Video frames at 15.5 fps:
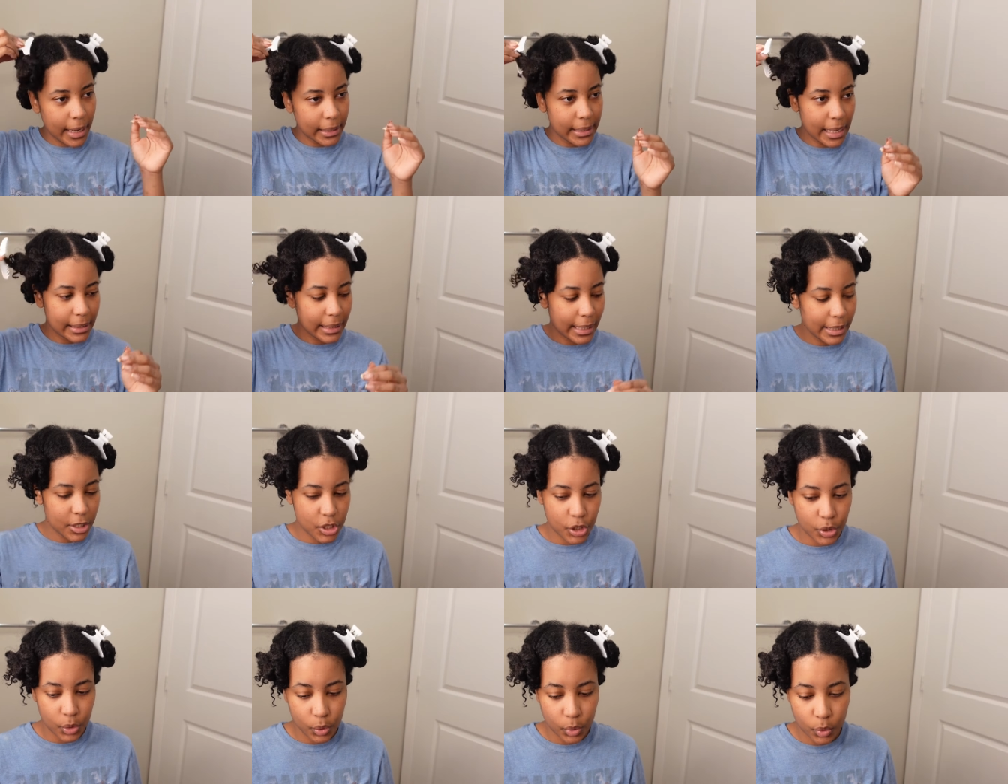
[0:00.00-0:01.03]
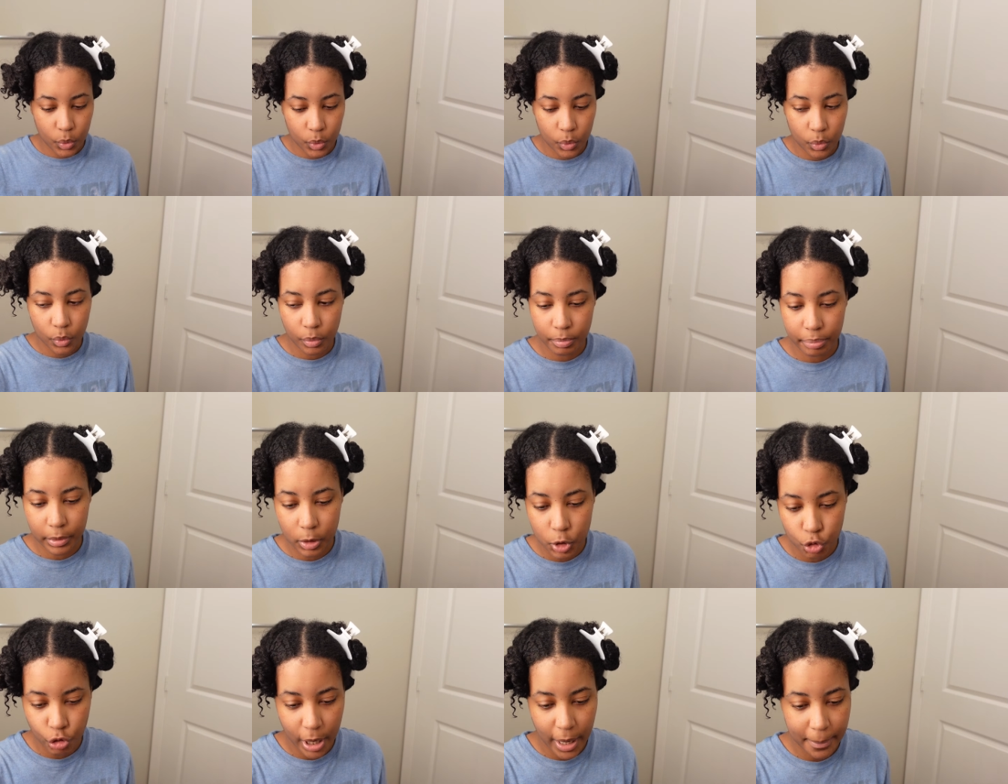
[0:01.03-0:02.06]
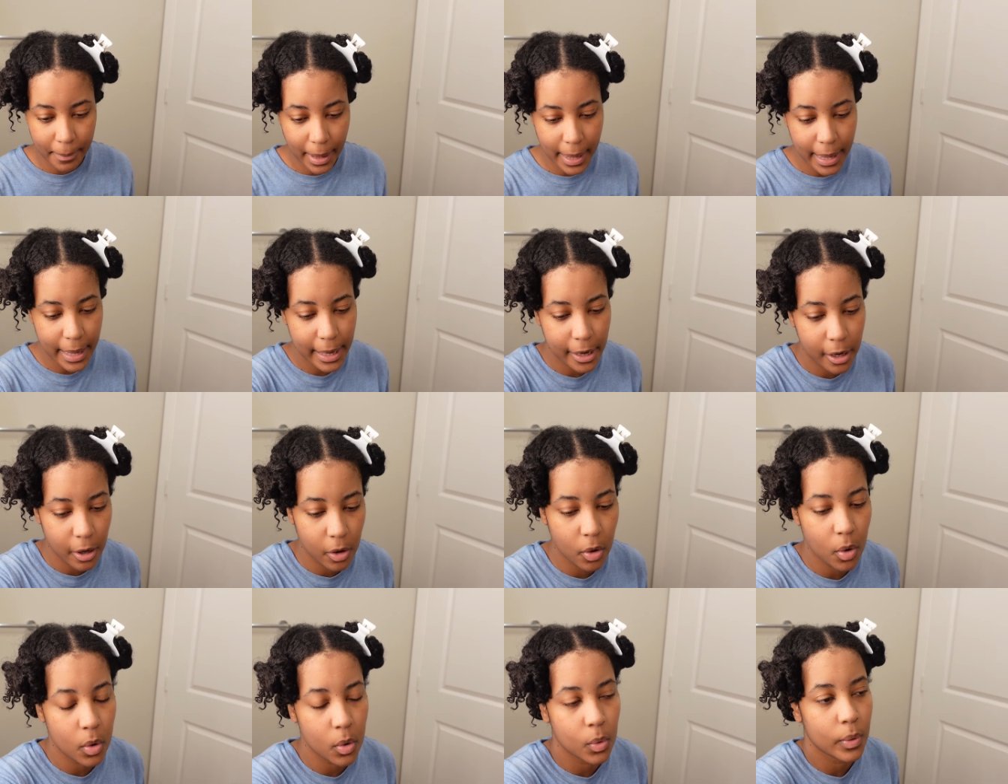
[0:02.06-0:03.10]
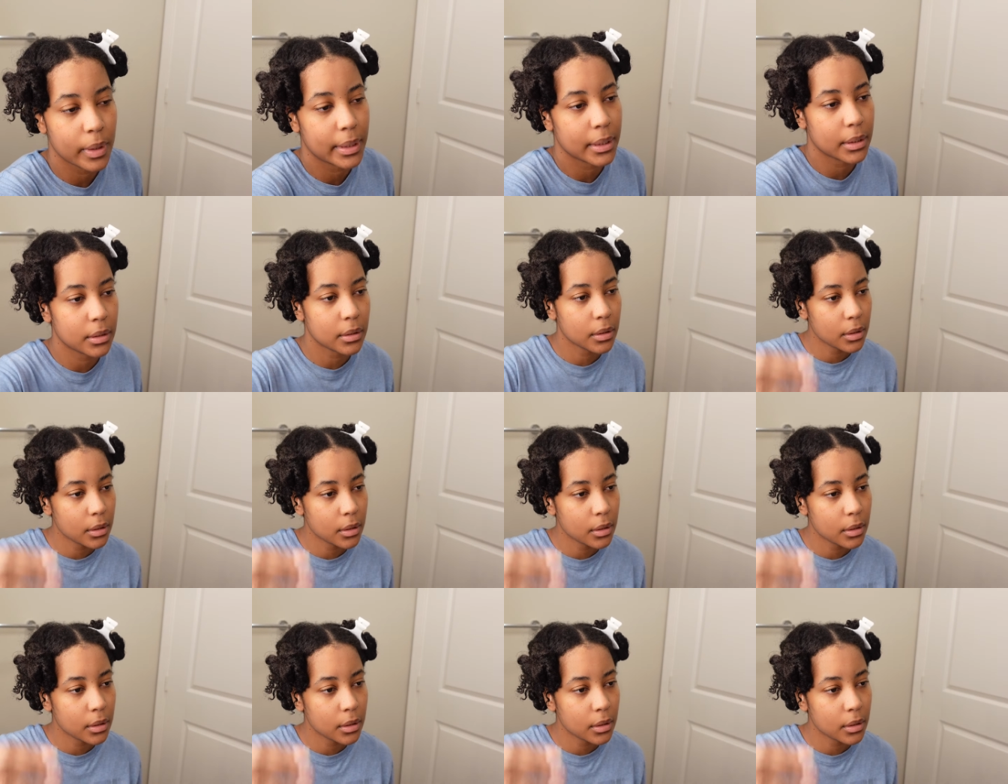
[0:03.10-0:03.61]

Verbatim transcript: And I like to blow dry my hair on